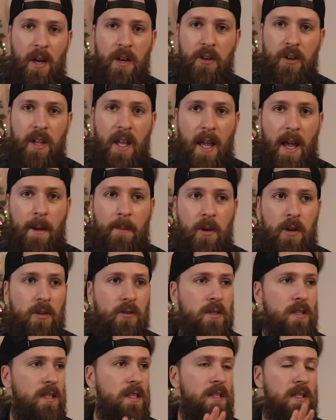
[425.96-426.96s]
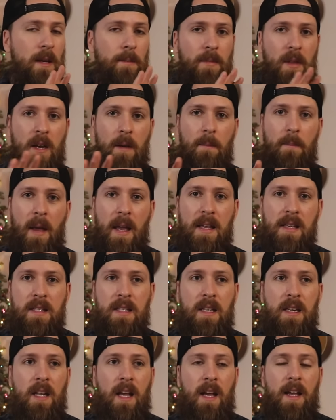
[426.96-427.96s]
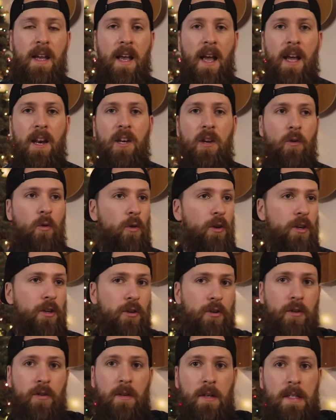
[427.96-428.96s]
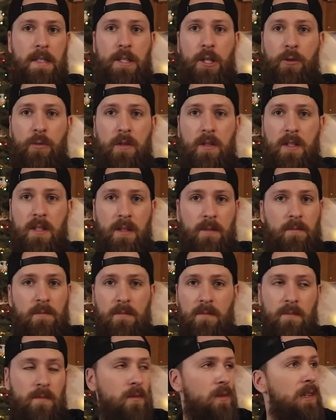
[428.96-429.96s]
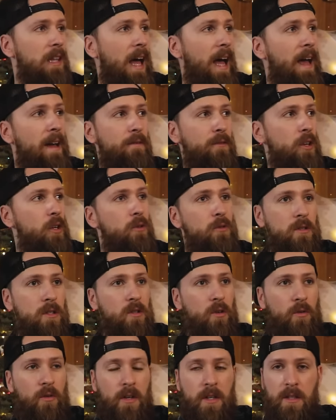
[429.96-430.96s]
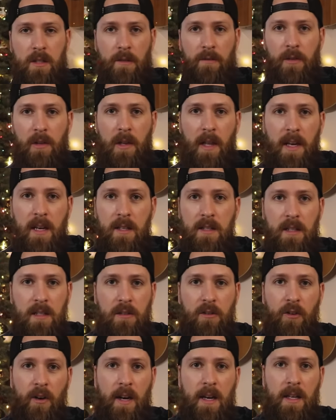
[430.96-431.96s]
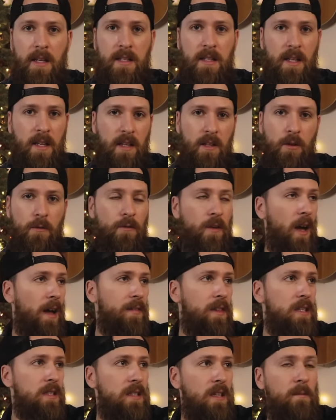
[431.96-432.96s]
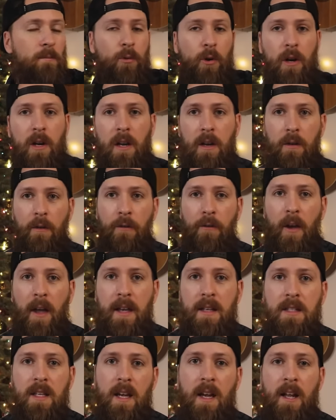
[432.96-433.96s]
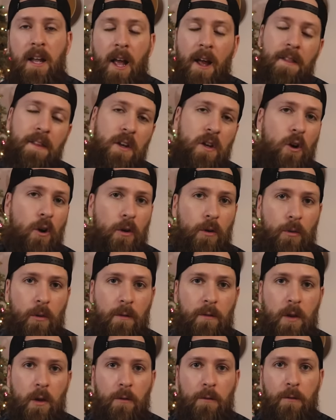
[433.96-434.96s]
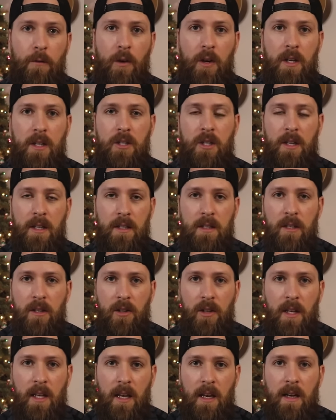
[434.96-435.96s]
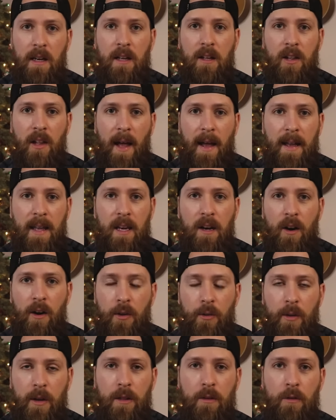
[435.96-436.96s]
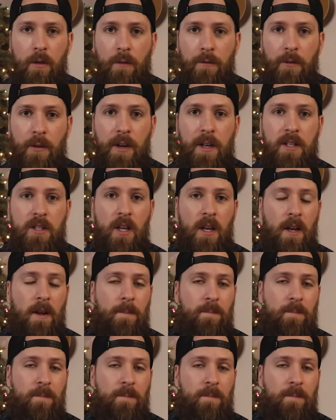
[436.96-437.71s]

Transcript: on your camera, you see something amazing, or you're doing some live news stories of the latest and greatest, and you've got this thing pointed in your face, and then you go to review footage, and it's clicking and clacking all the way through the footage,